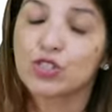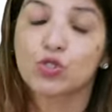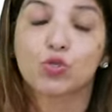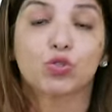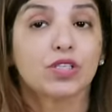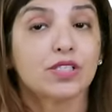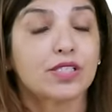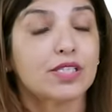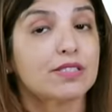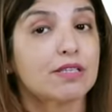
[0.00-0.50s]
So
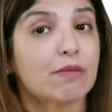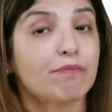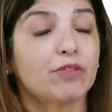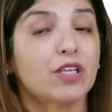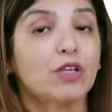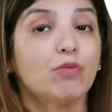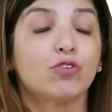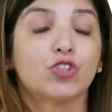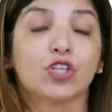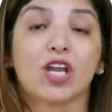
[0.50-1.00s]
this is
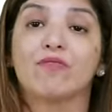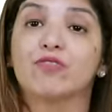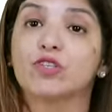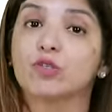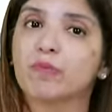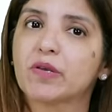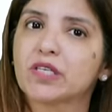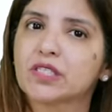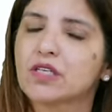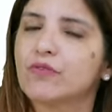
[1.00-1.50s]
something which I have
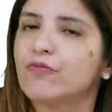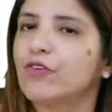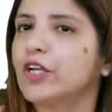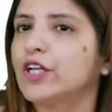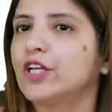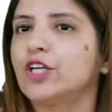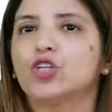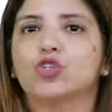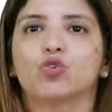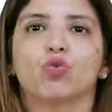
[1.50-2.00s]

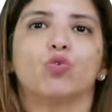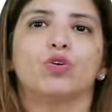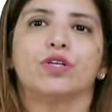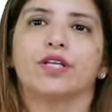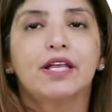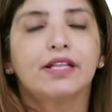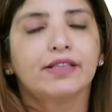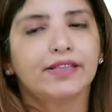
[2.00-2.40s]
specifically told,